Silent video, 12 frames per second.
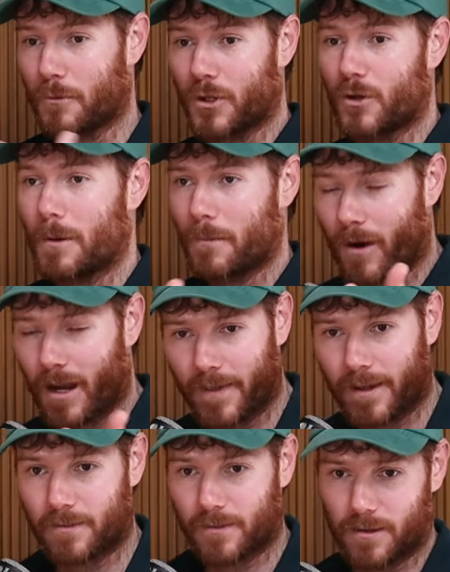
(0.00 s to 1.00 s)
Yui behind
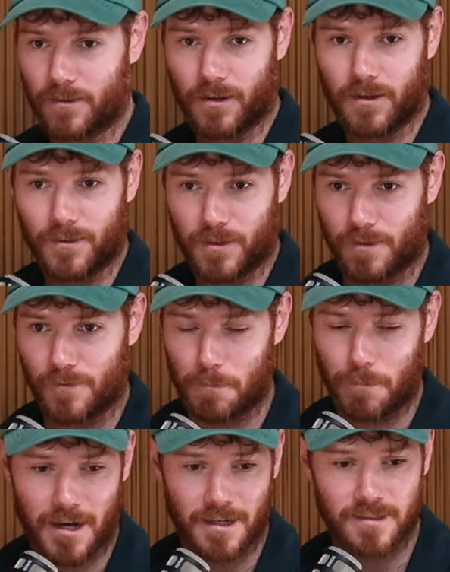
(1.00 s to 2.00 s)
the
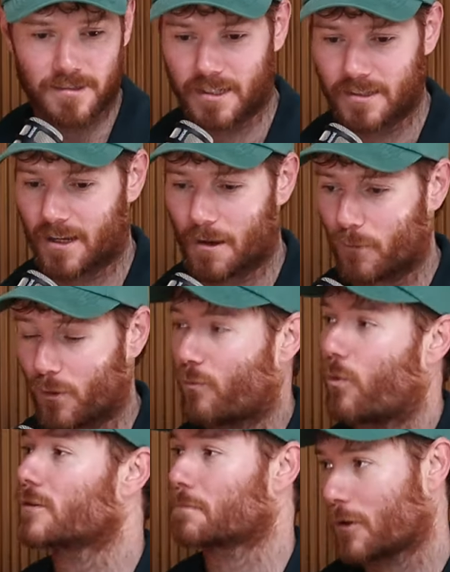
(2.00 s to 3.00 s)
buttons is an example of
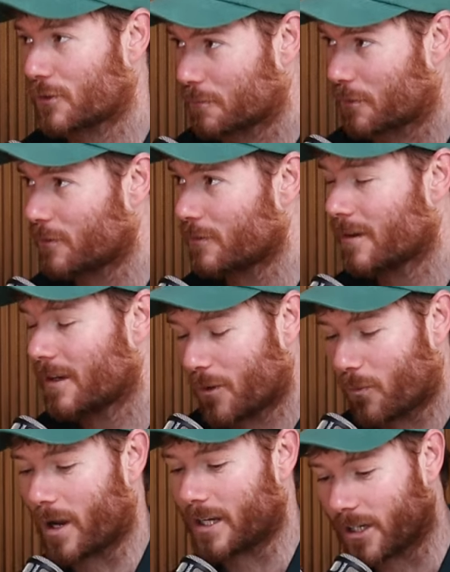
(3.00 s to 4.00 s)
what's possible
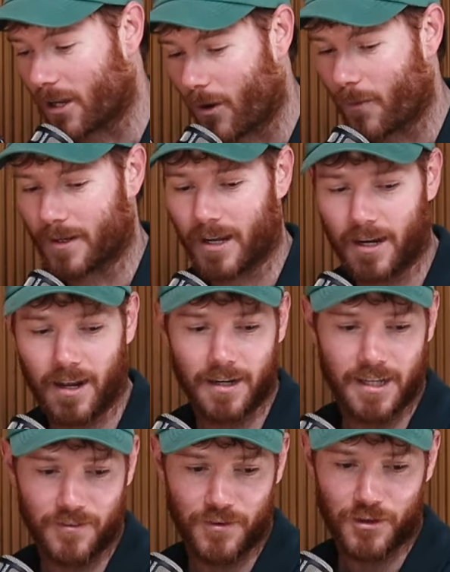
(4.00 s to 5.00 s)
when you go and
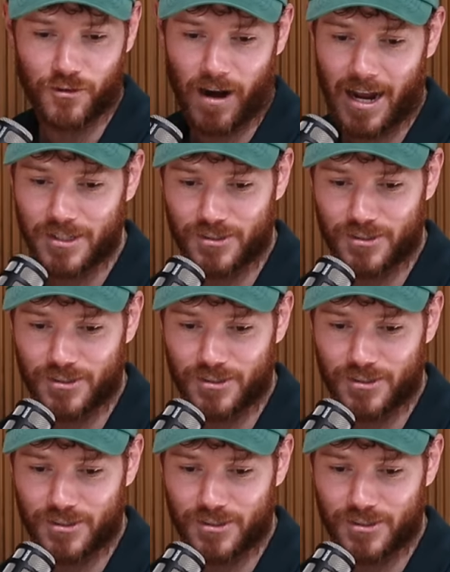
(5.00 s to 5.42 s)
give it a crack.